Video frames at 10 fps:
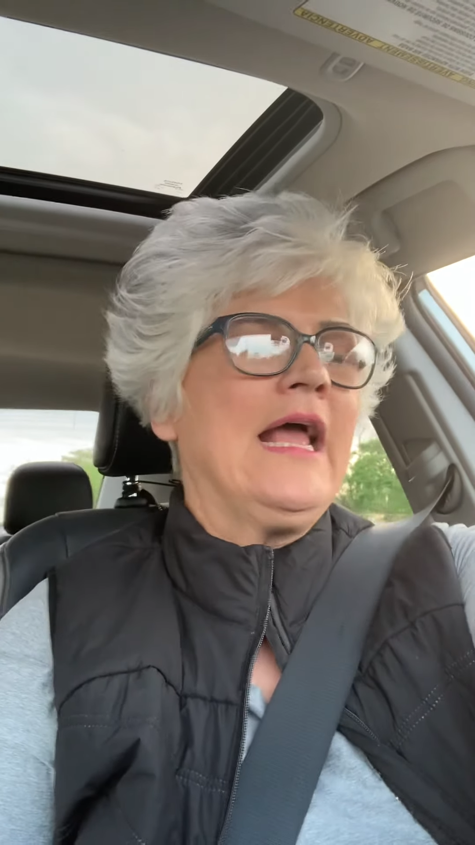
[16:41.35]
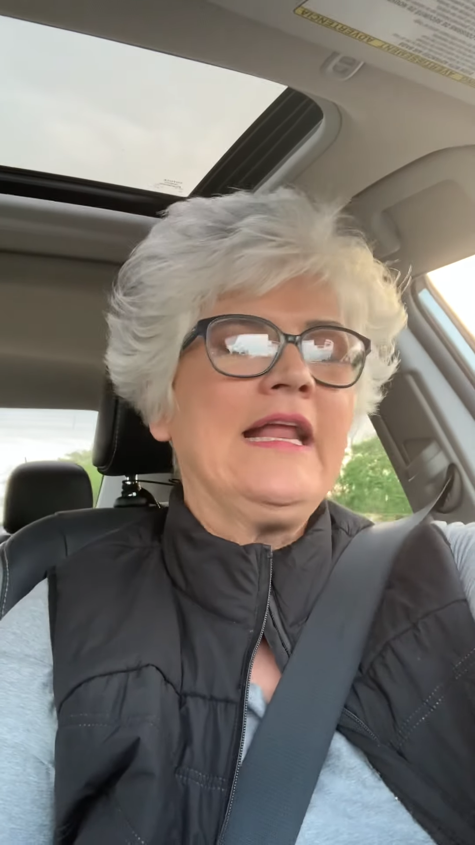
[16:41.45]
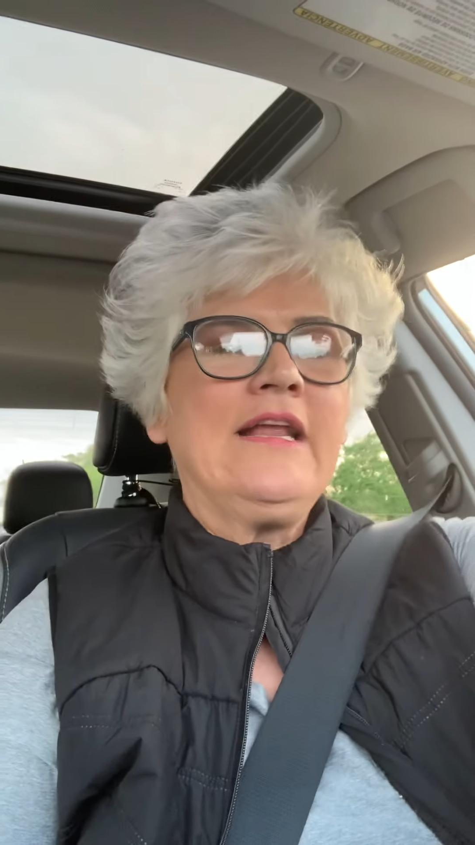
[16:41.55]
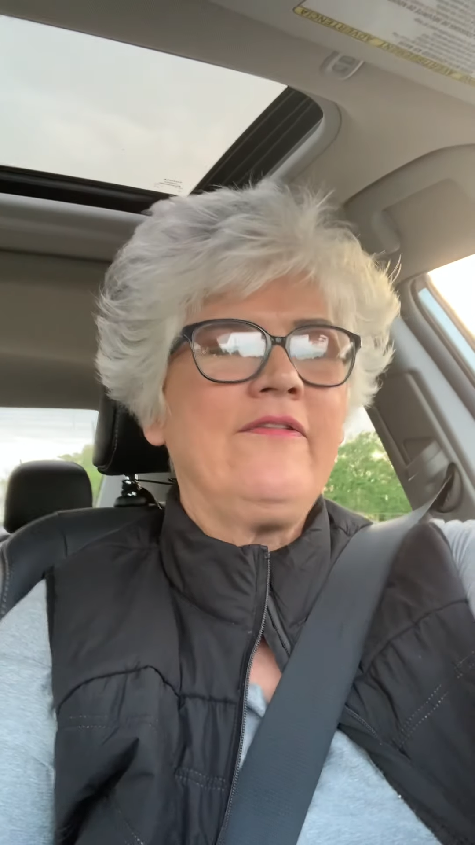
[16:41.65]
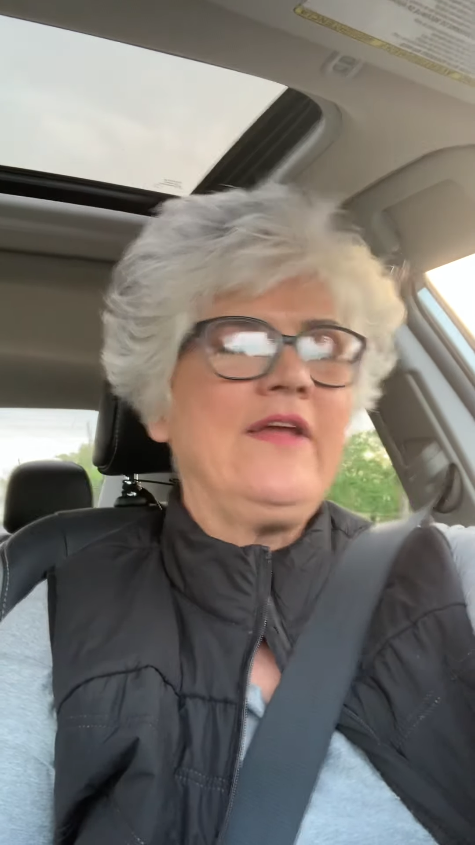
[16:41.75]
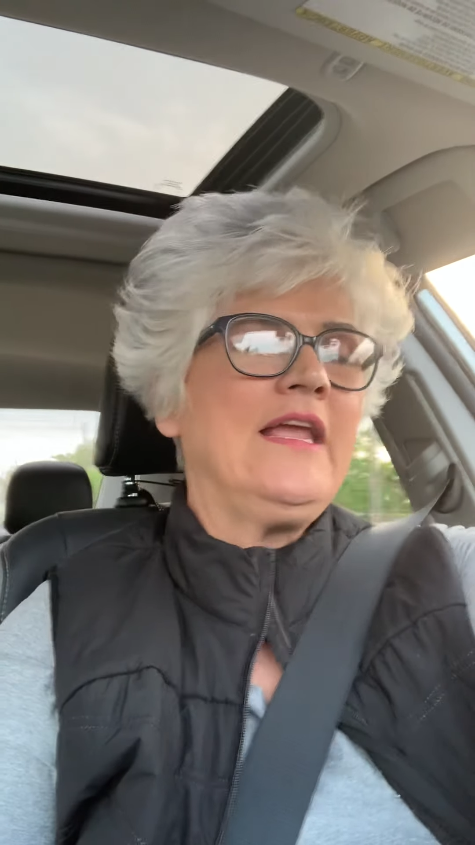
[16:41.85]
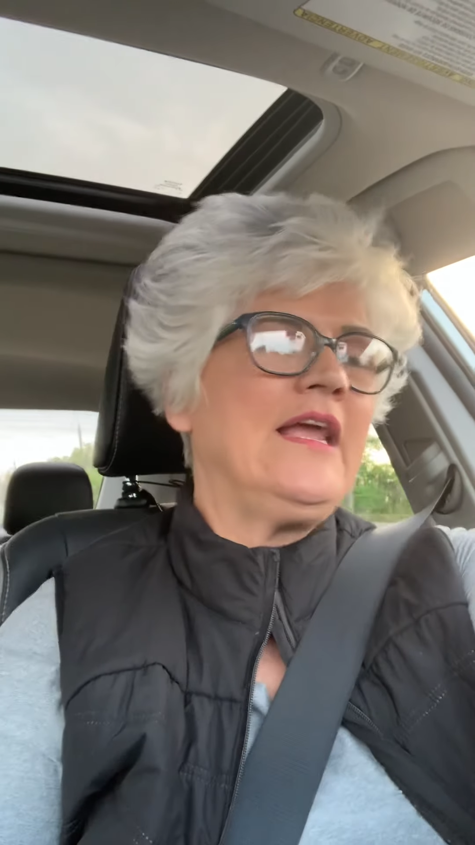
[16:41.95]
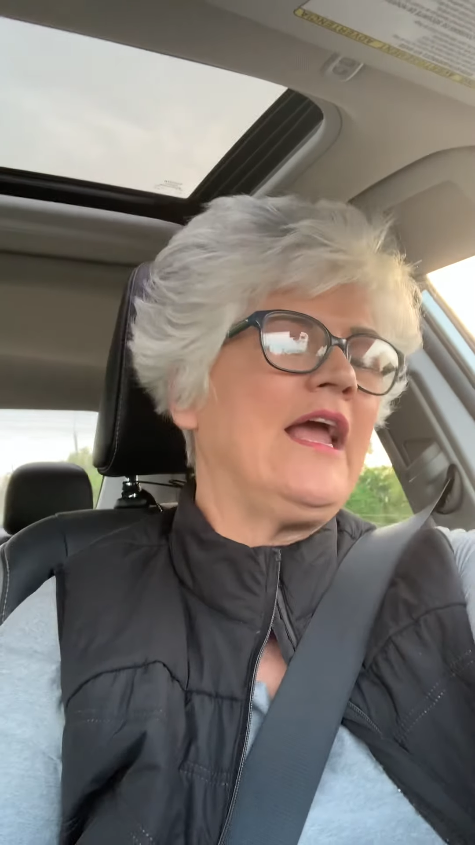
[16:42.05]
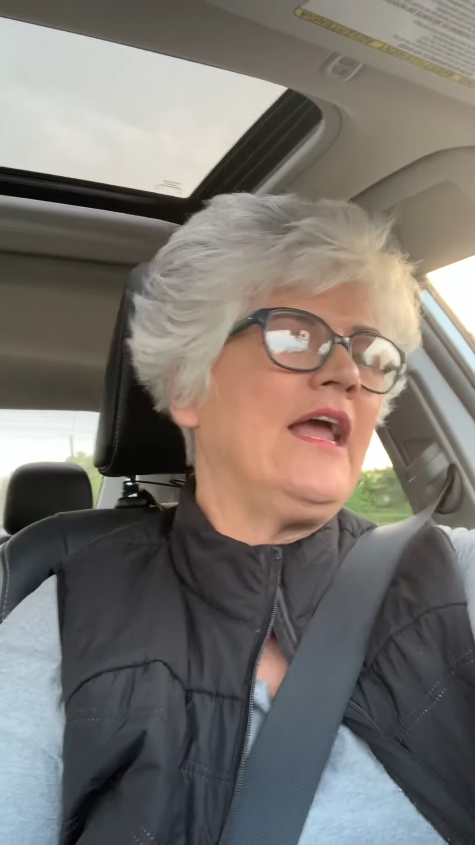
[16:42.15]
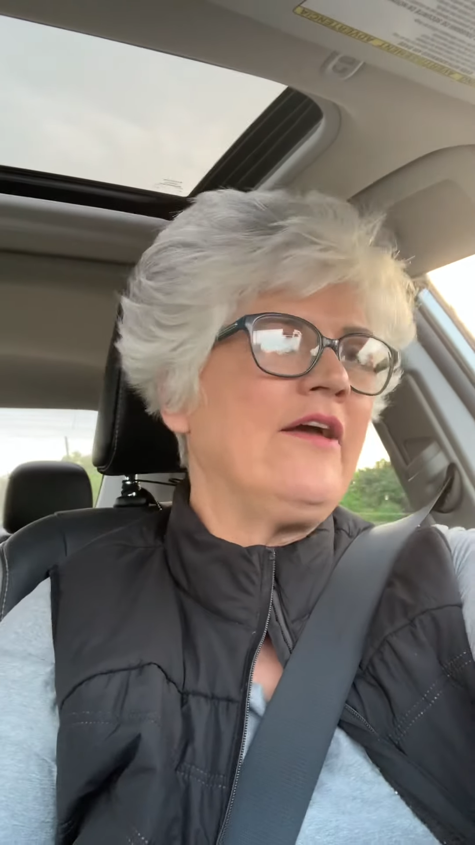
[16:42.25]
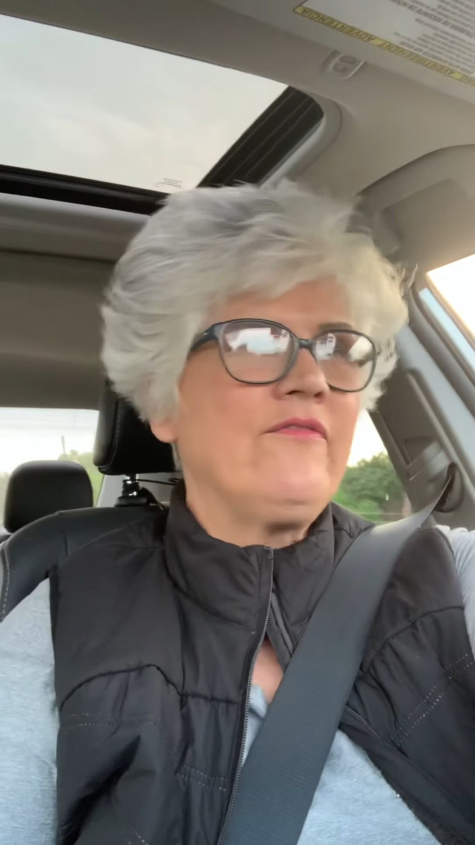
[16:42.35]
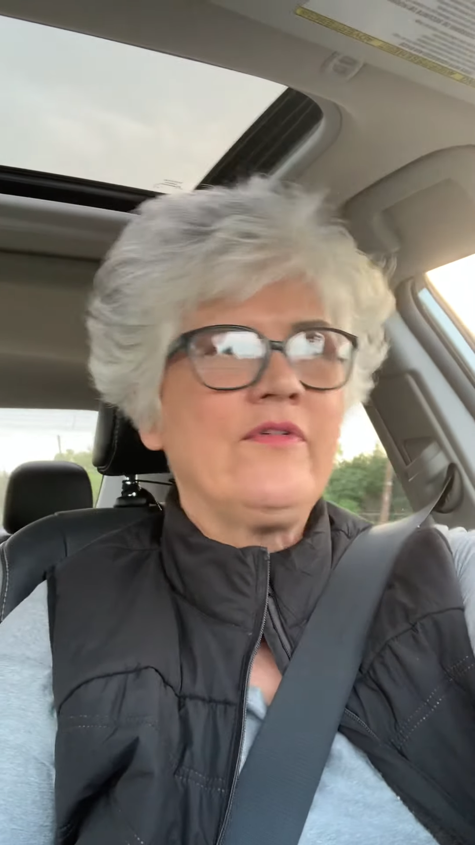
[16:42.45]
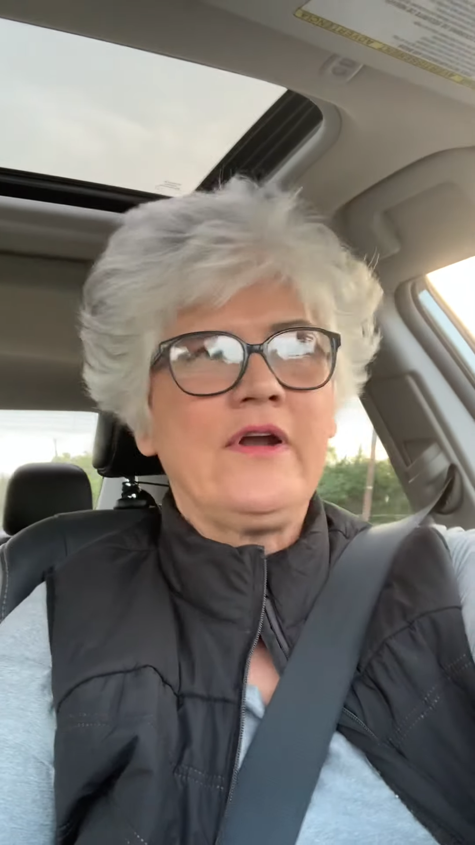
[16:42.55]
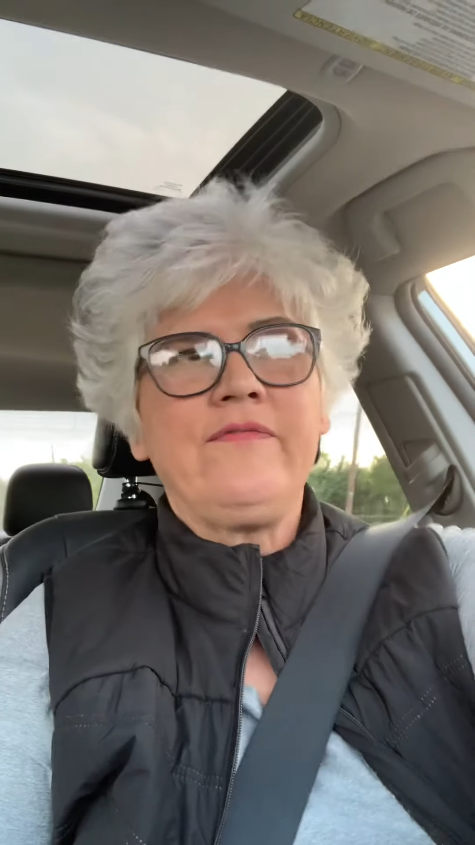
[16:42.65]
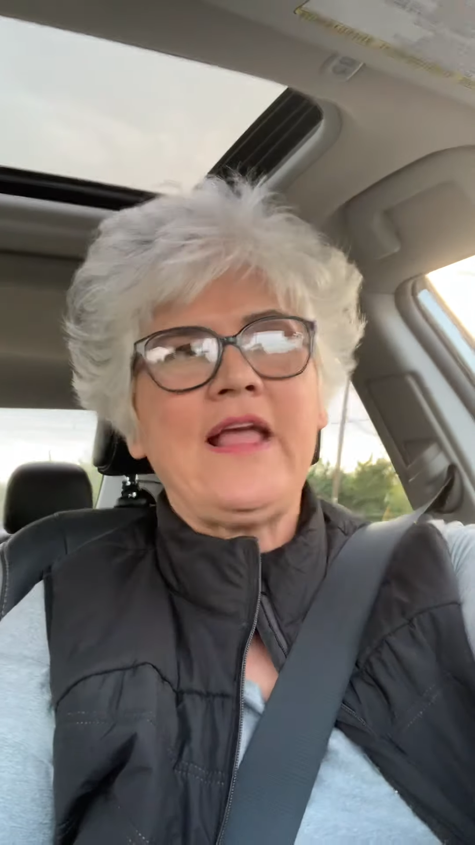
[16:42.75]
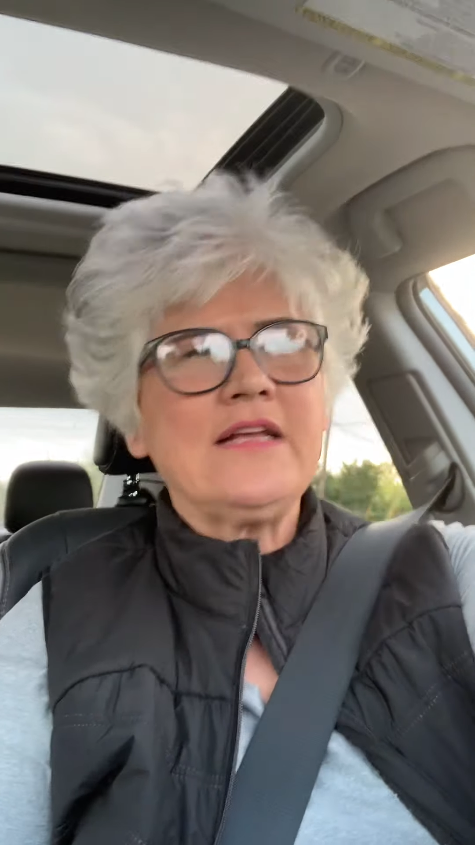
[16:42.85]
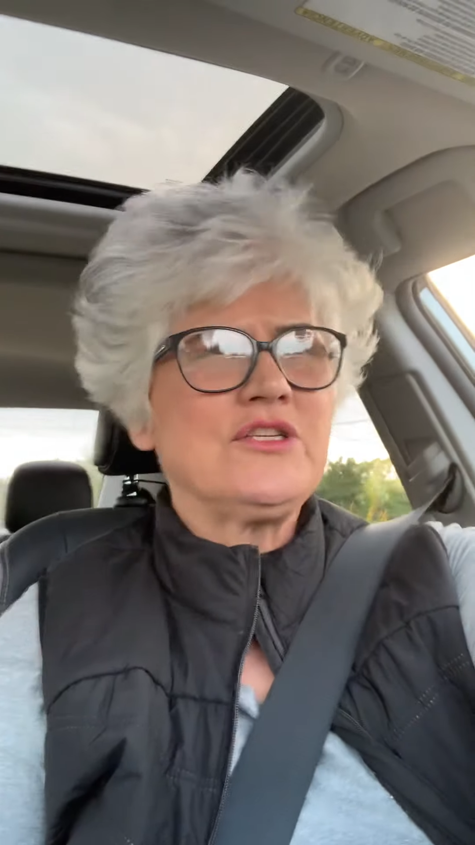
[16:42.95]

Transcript: And if that